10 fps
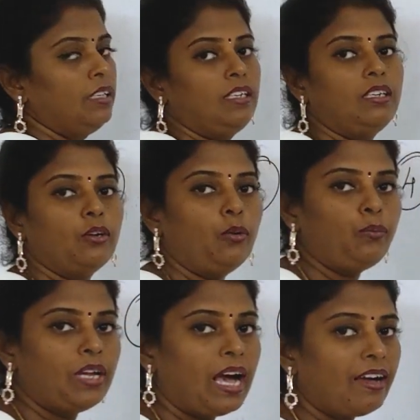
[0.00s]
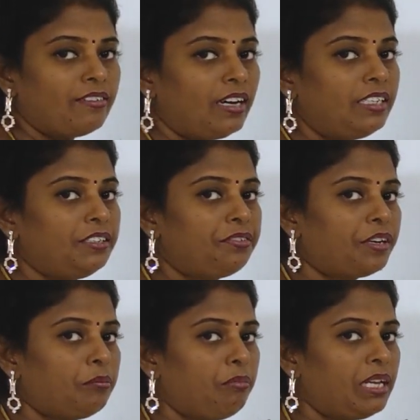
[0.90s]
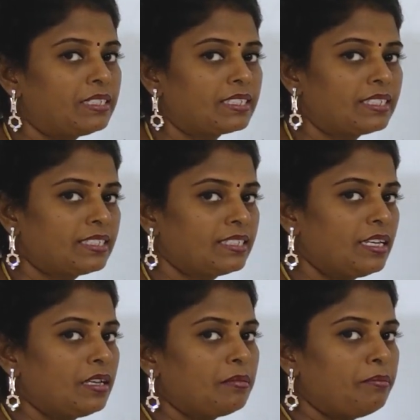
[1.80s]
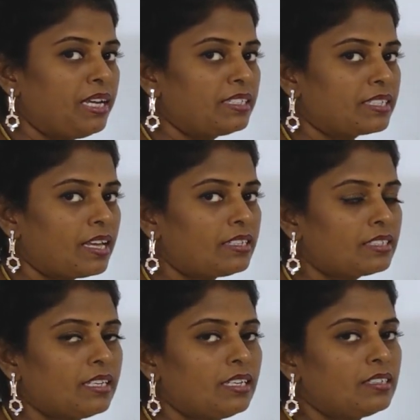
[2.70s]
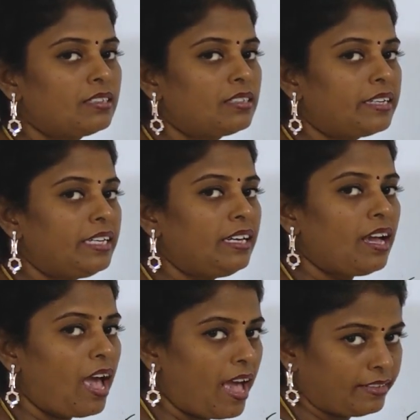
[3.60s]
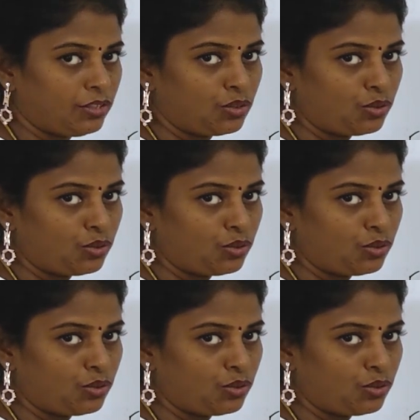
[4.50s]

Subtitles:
Here we have a different base. Base as 3 and